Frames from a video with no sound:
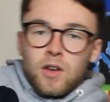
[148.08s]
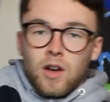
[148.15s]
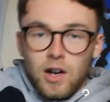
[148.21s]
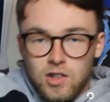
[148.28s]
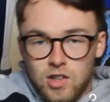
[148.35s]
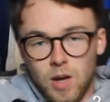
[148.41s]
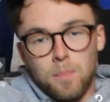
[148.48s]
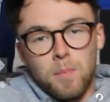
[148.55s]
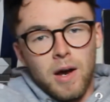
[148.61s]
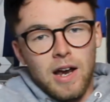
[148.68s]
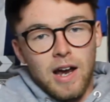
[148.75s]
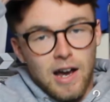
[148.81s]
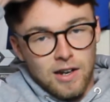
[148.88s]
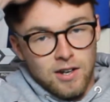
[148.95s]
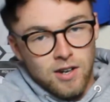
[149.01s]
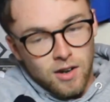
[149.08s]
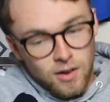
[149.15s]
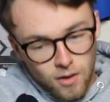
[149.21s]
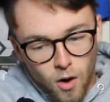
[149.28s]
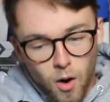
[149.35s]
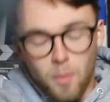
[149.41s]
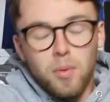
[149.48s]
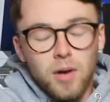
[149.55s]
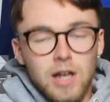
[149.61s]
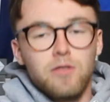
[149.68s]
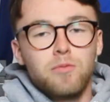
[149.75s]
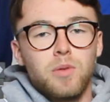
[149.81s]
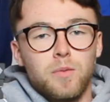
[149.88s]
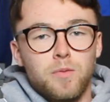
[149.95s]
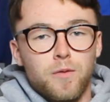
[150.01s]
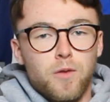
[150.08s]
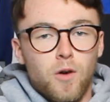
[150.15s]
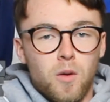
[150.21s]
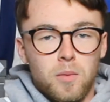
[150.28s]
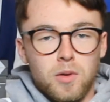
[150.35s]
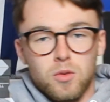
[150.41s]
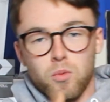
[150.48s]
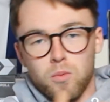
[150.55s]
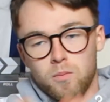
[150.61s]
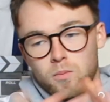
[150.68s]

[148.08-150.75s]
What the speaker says: I tip my hat. Unbelievable performance.